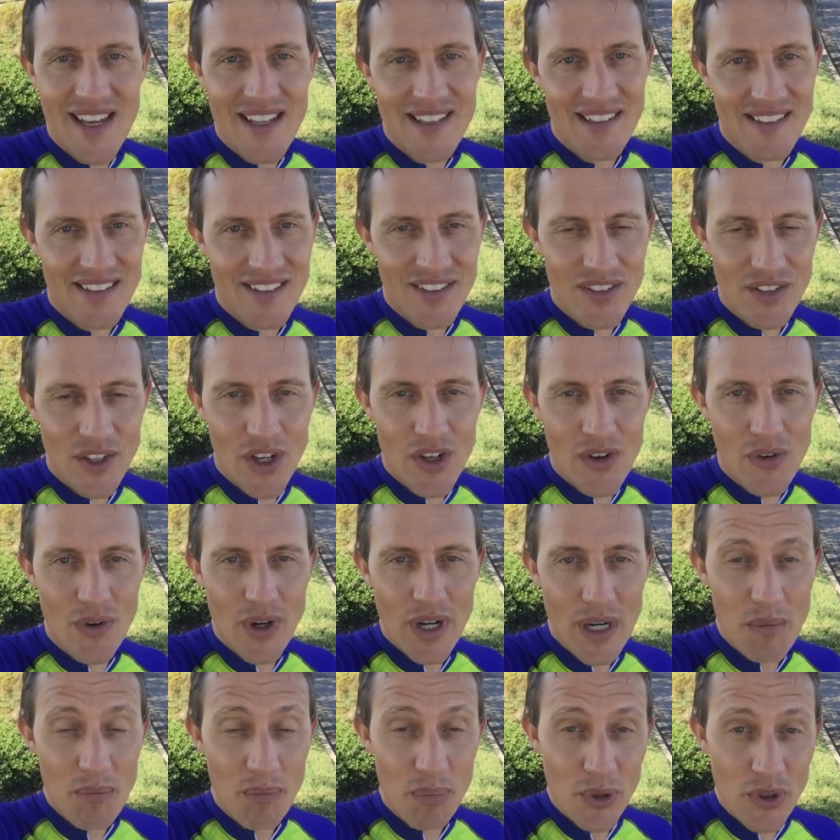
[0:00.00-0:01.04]
This is going to
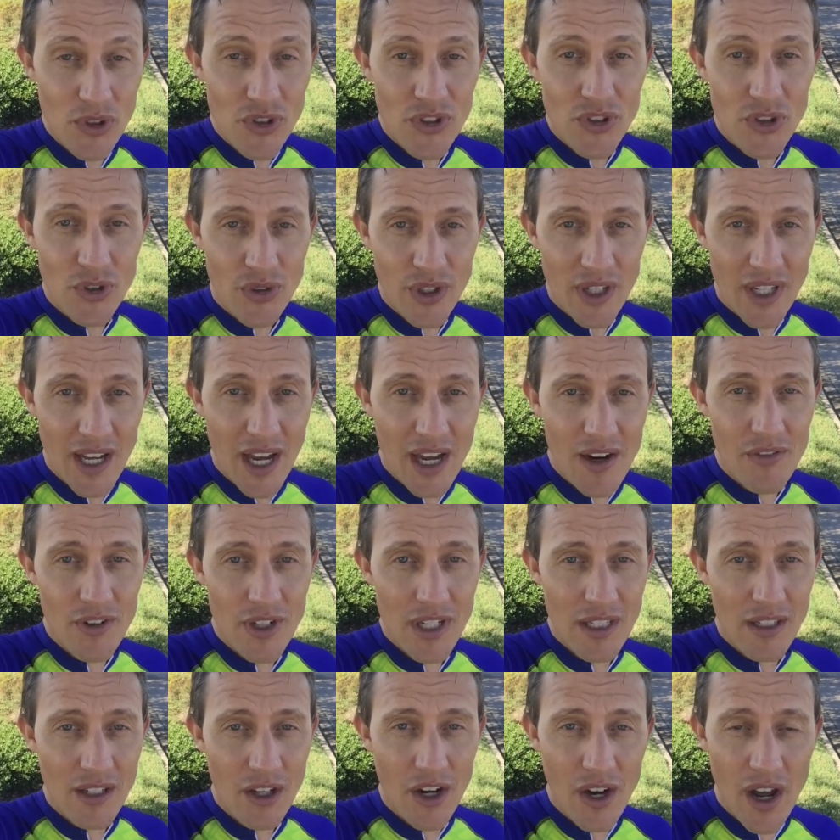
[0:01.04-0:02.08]
really boost your
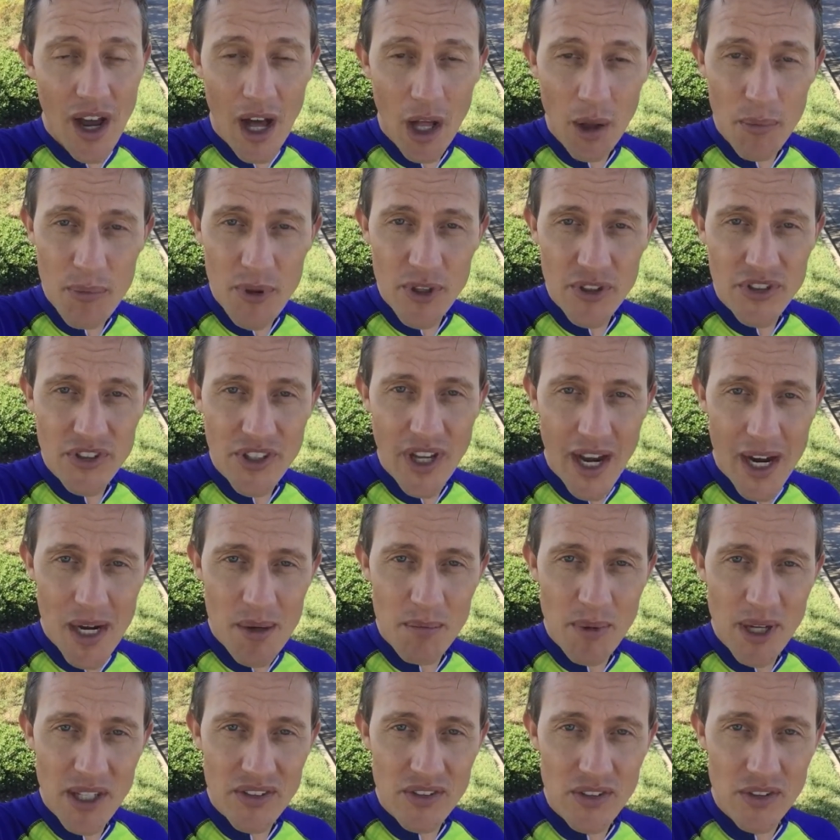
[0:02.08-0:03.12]
recovery, going to help those tired
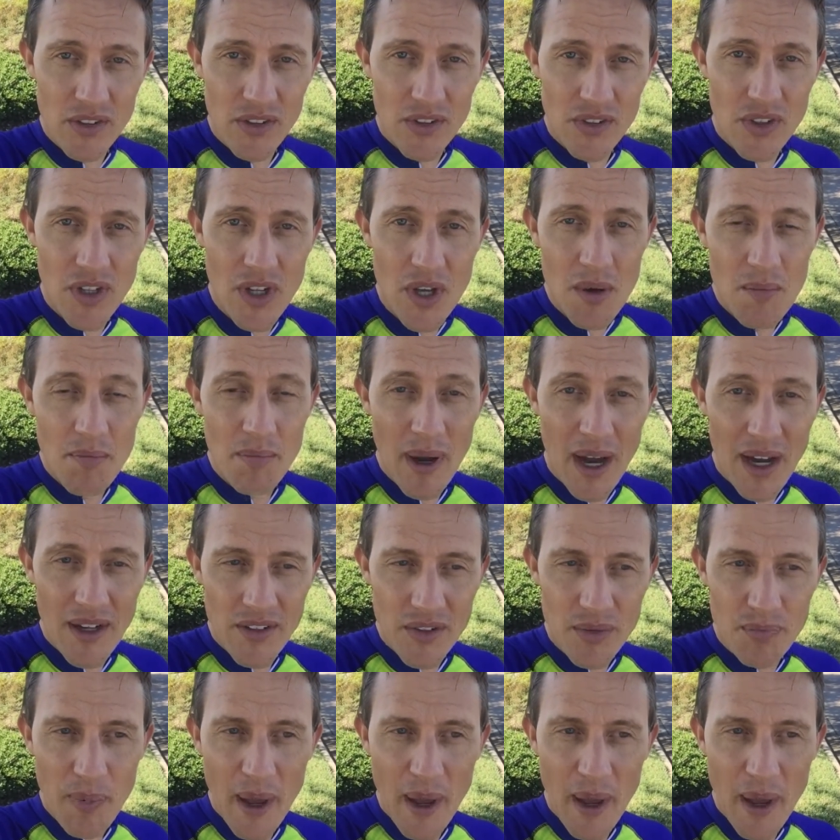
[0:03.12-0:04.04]
muscles bounce